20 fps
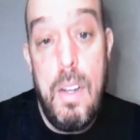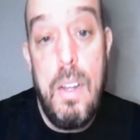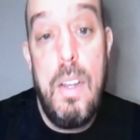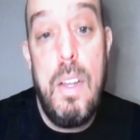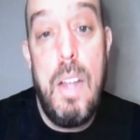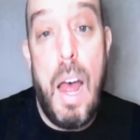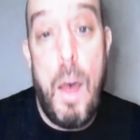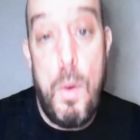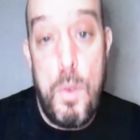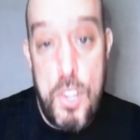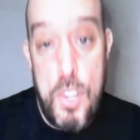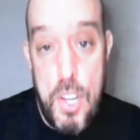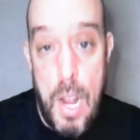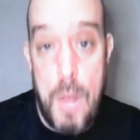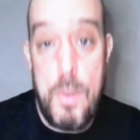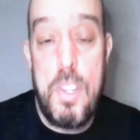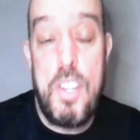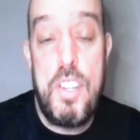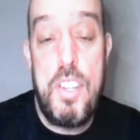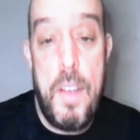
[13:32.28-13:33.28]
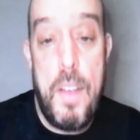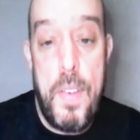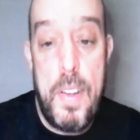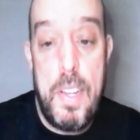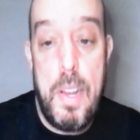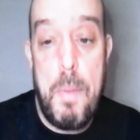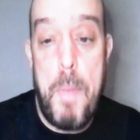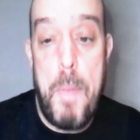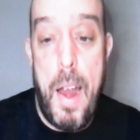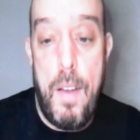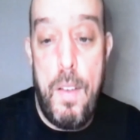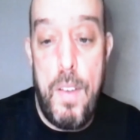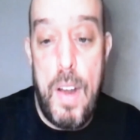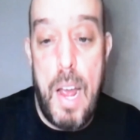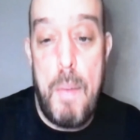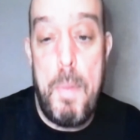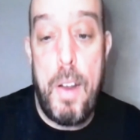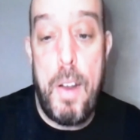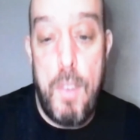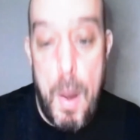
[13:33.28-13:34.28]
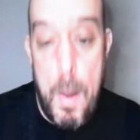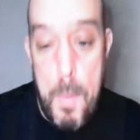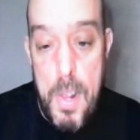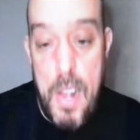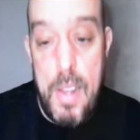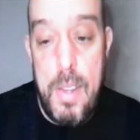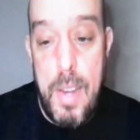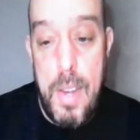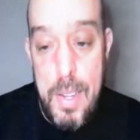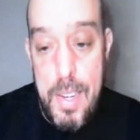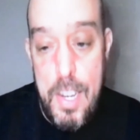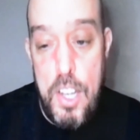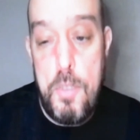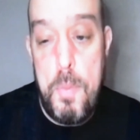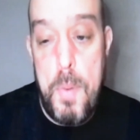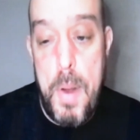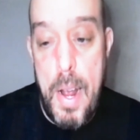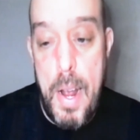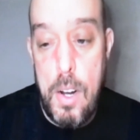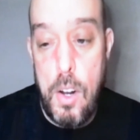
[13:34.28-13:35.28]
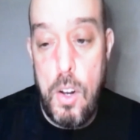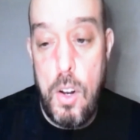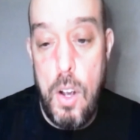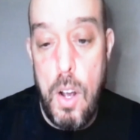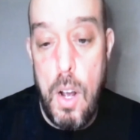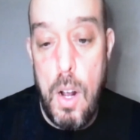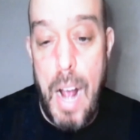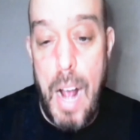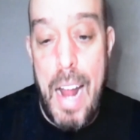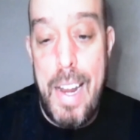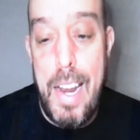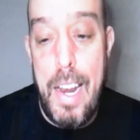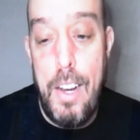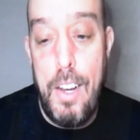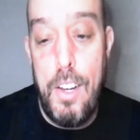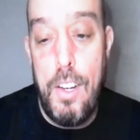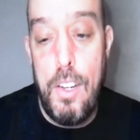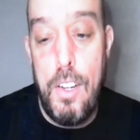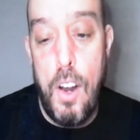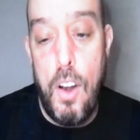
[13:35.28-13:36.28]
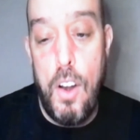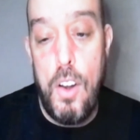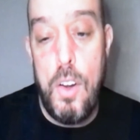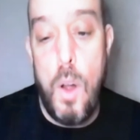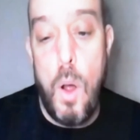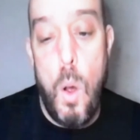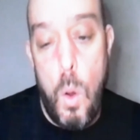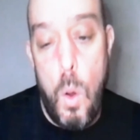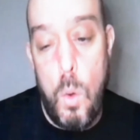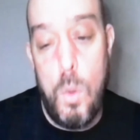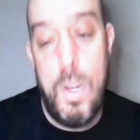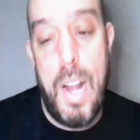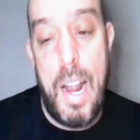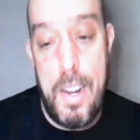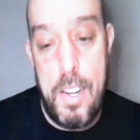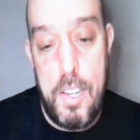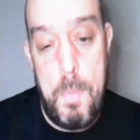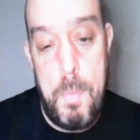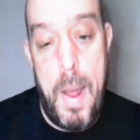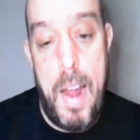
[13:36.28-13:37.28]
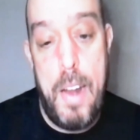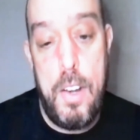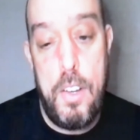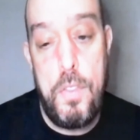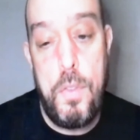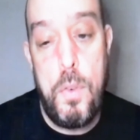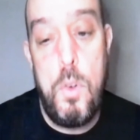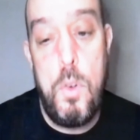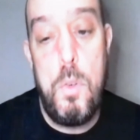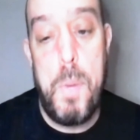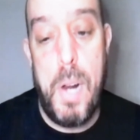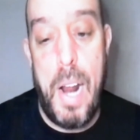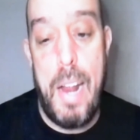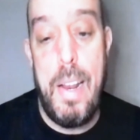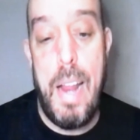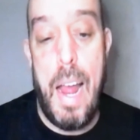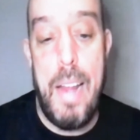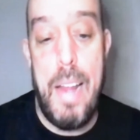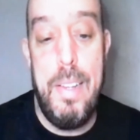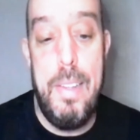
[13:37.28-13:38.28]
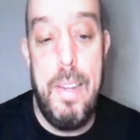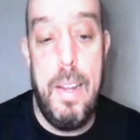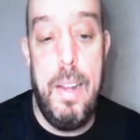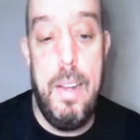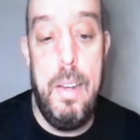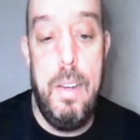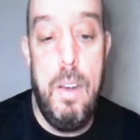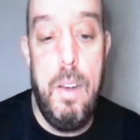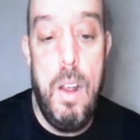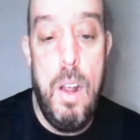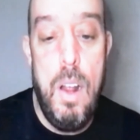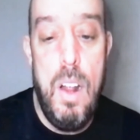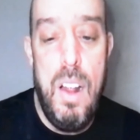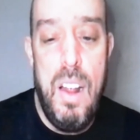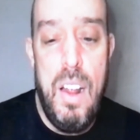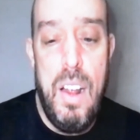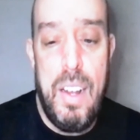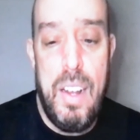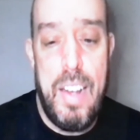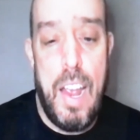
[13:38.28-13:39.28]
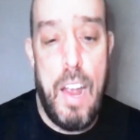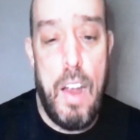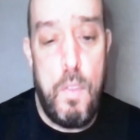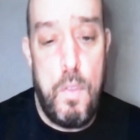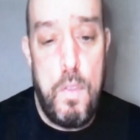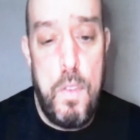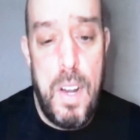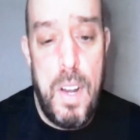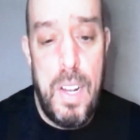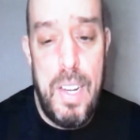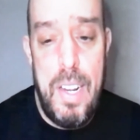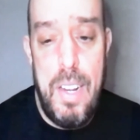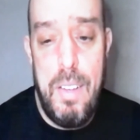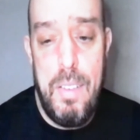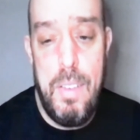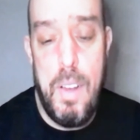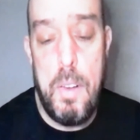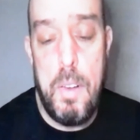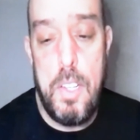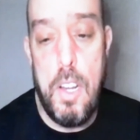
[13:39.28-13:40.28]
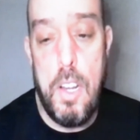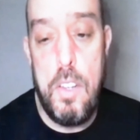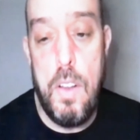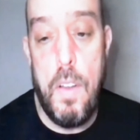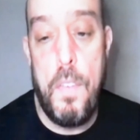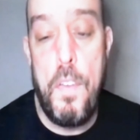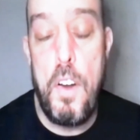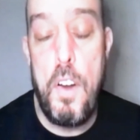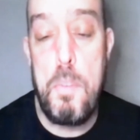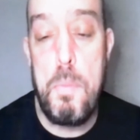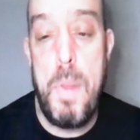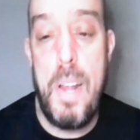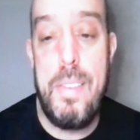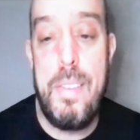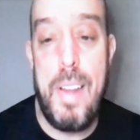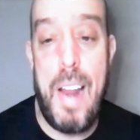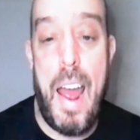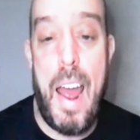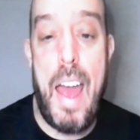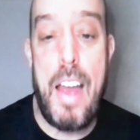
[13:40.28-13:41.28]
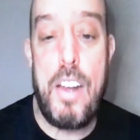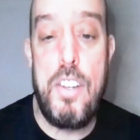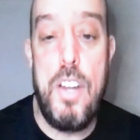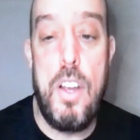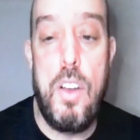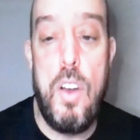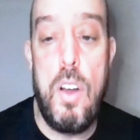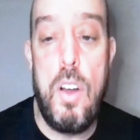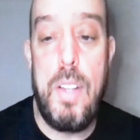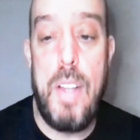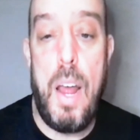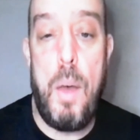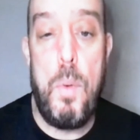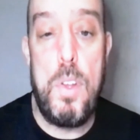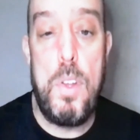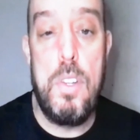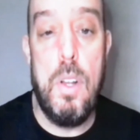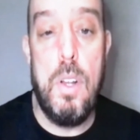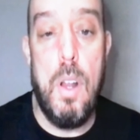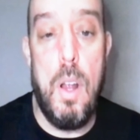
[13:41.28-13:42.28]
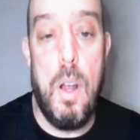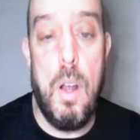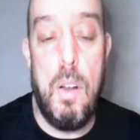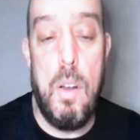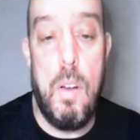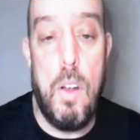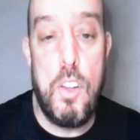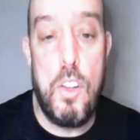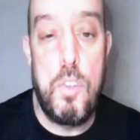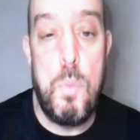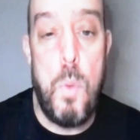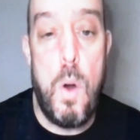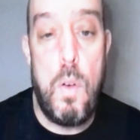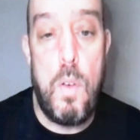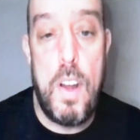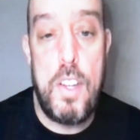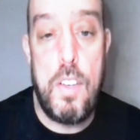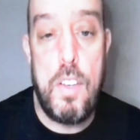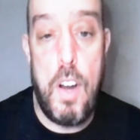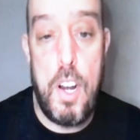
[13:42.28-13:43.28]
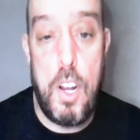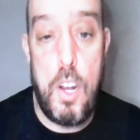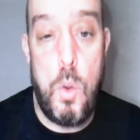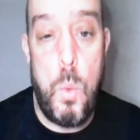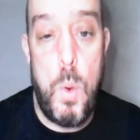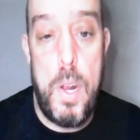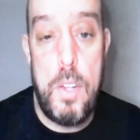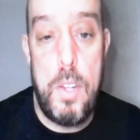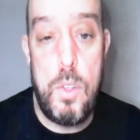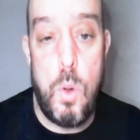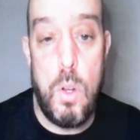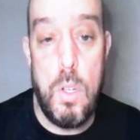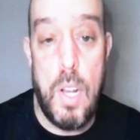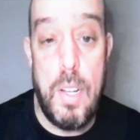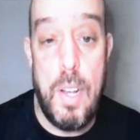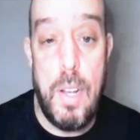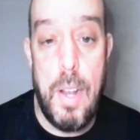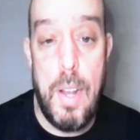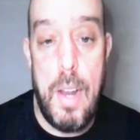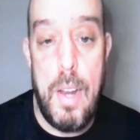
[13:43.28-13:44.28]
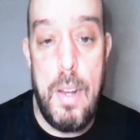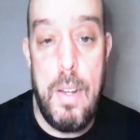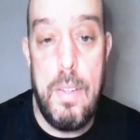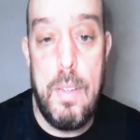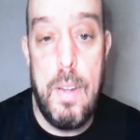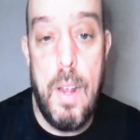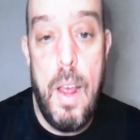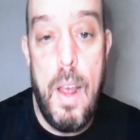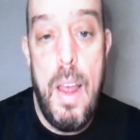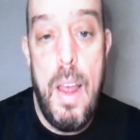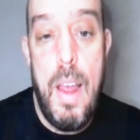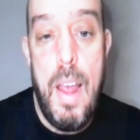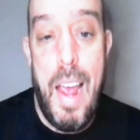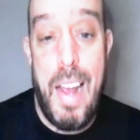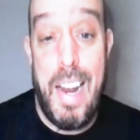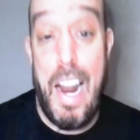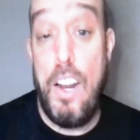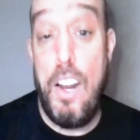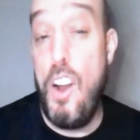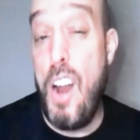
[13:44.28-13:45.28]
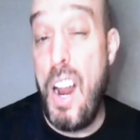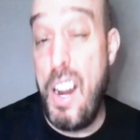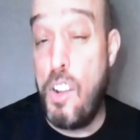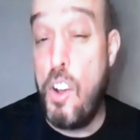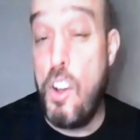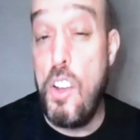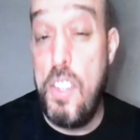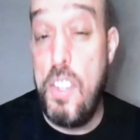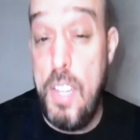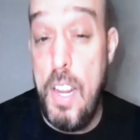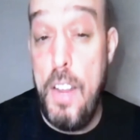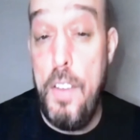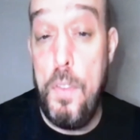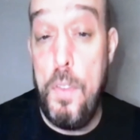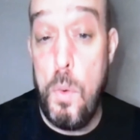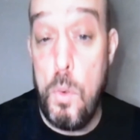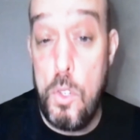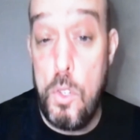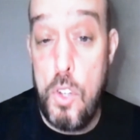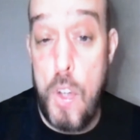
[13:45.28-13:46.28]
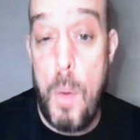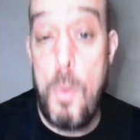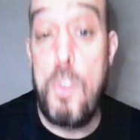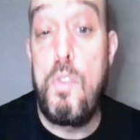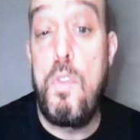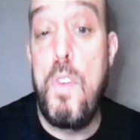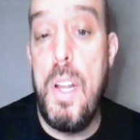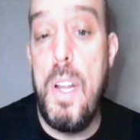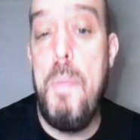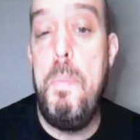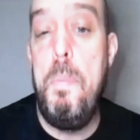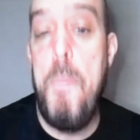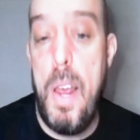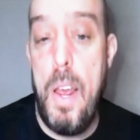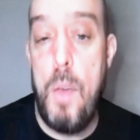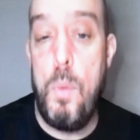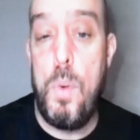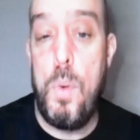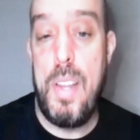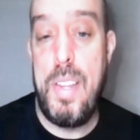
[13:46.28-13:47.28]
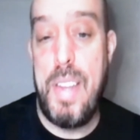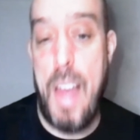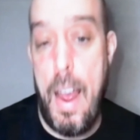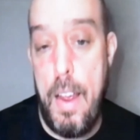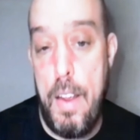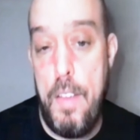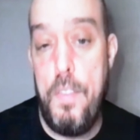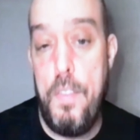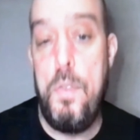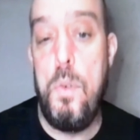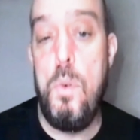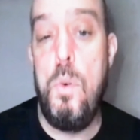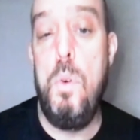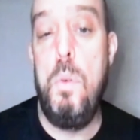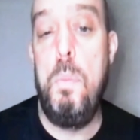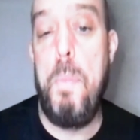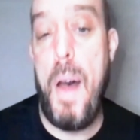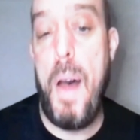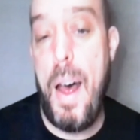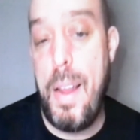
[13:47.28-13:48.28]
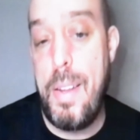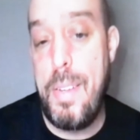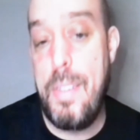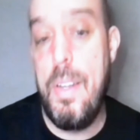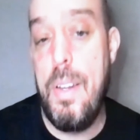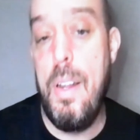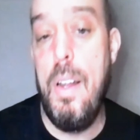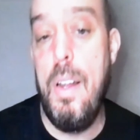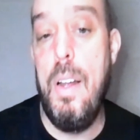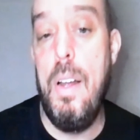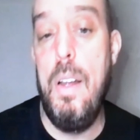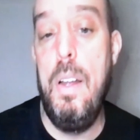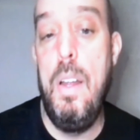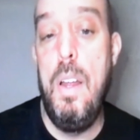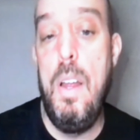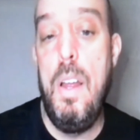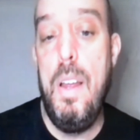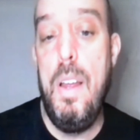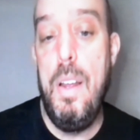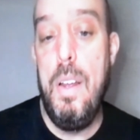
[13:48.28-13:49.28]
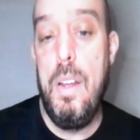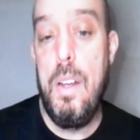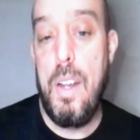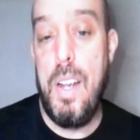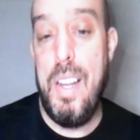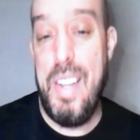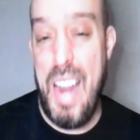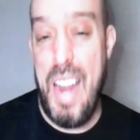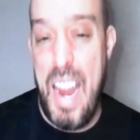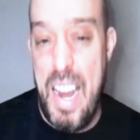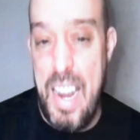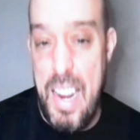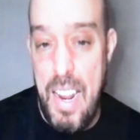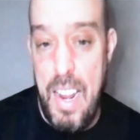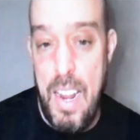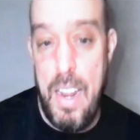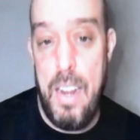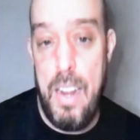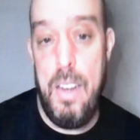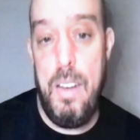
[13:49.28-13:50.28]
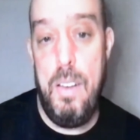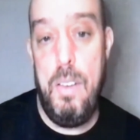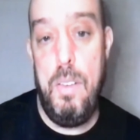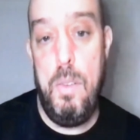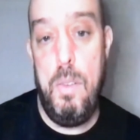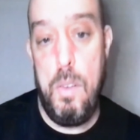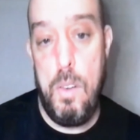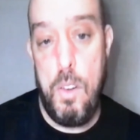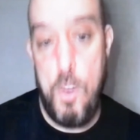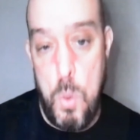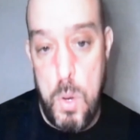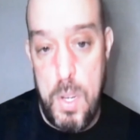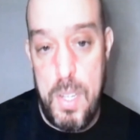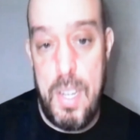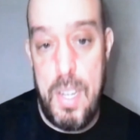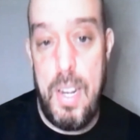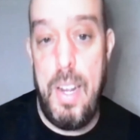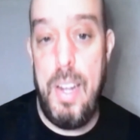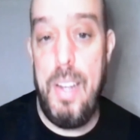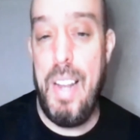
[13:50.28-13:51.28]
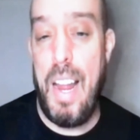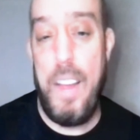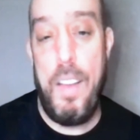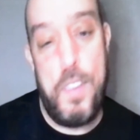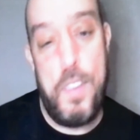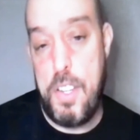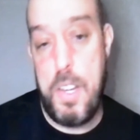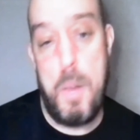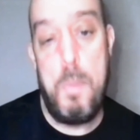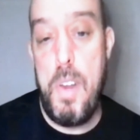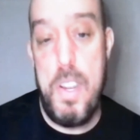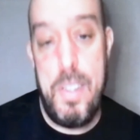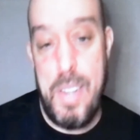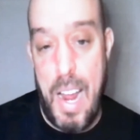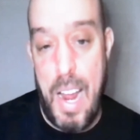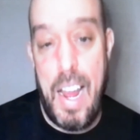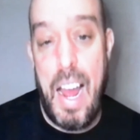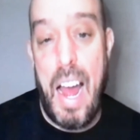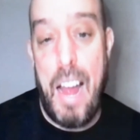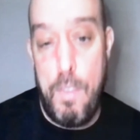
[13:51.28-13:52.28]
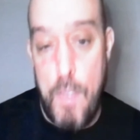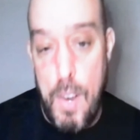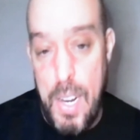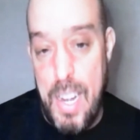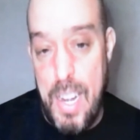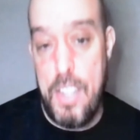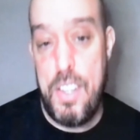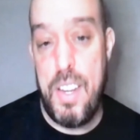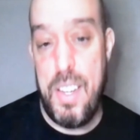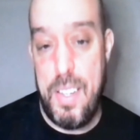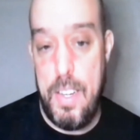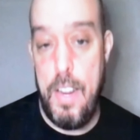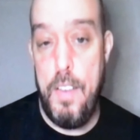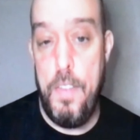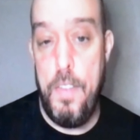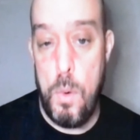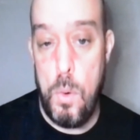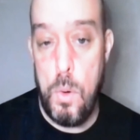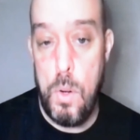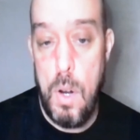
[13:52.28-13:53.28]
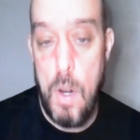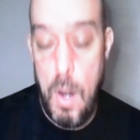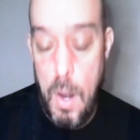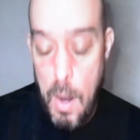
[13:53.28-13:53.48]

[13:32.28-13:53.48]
I was a chef at the Marriott. My grandmother did teach me how to cook. I didn't learn a whole lot of Spanish food, but I did get really the first place that I actually cooked that was a small restaurant in Queens called London Lenny's, and I learned how to cook seafood. So I was really big with Italian food, pasta, Canadian cuisine. Like for some reason, I got really into seafood.